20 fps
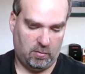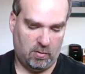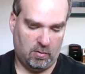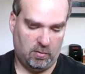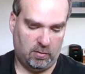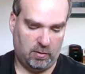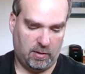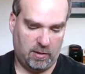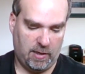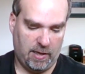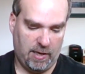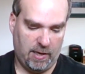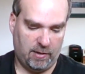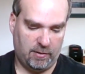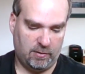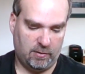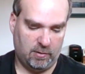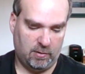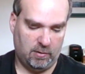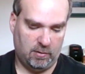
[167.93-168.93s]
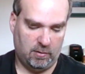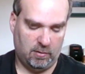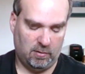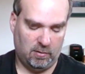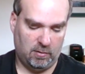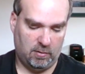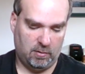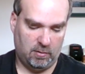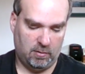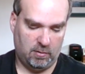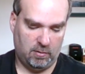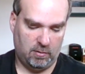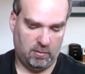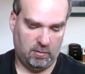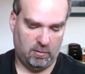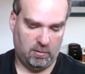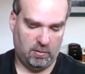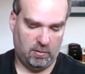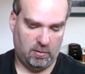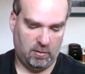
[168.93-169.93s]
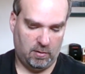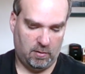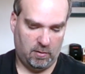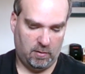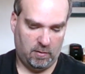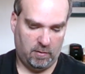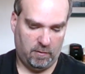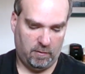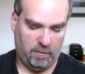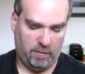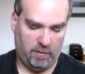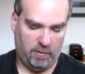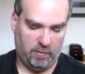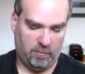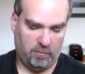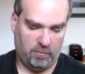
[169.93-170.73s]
Nothing is said.